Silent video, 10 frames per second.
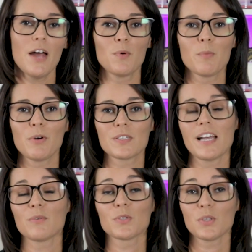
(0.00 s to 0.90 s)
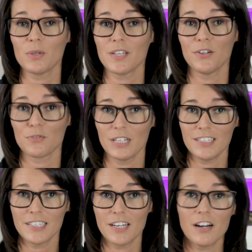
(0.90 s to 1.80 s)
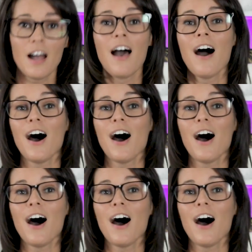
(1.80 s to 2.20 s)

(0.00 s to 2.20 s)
and were books that I was so excited to read this year.